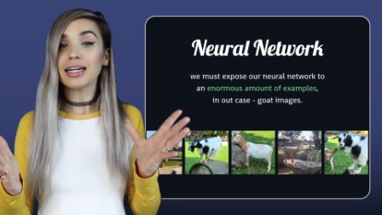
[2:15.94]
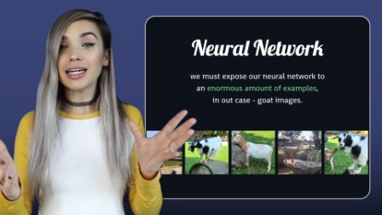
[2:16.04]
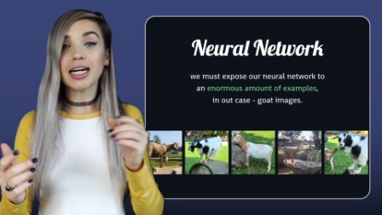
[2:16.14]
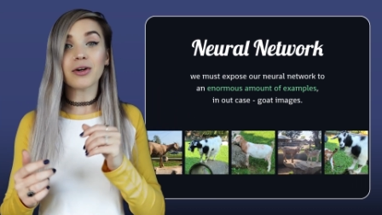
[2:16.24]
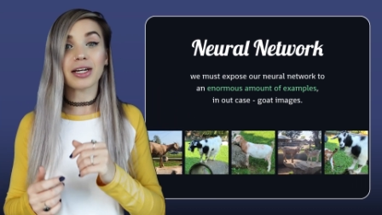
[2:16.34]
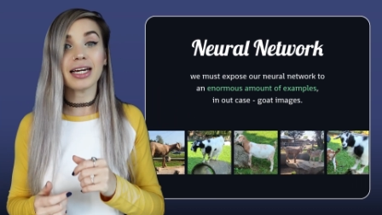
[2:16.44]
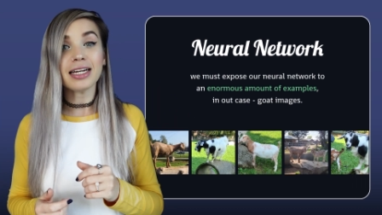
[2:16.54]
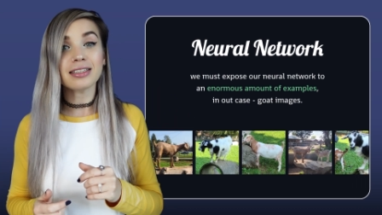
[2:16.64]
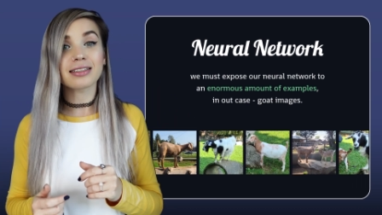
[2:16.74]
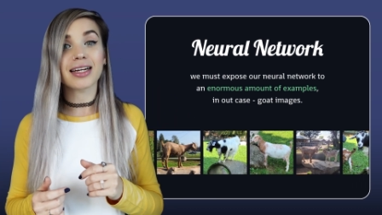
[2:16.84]
In our
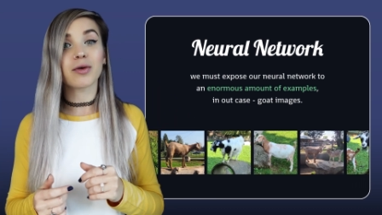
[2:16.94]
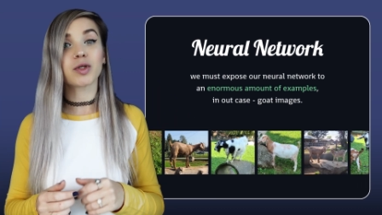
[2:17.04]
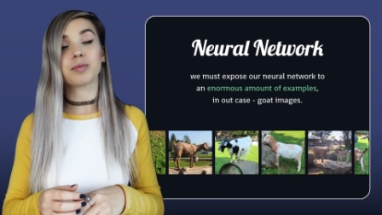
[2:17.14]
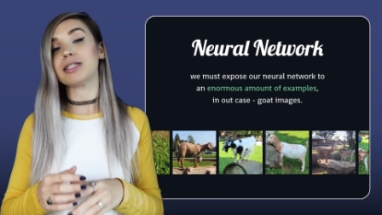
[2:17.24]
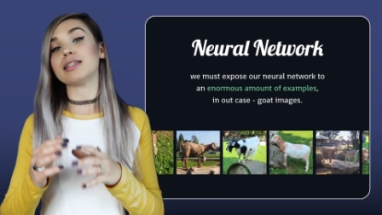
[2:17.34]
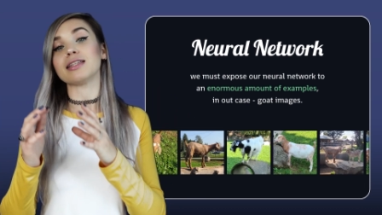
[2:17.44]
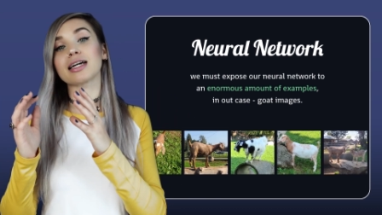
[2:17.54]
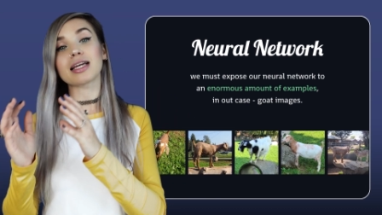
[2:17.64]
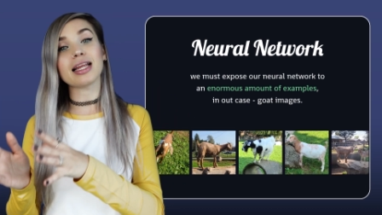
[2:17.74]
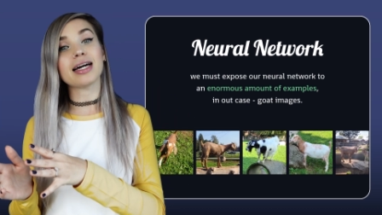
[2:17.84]
case, that would be the
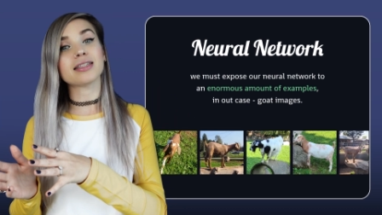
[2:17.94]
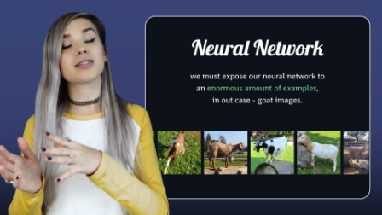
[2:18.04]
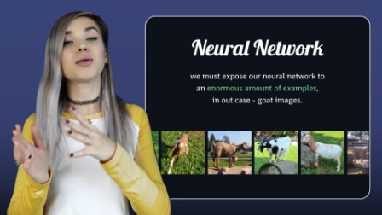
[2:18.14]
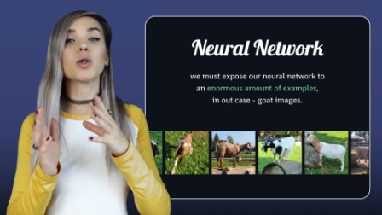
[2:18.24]
class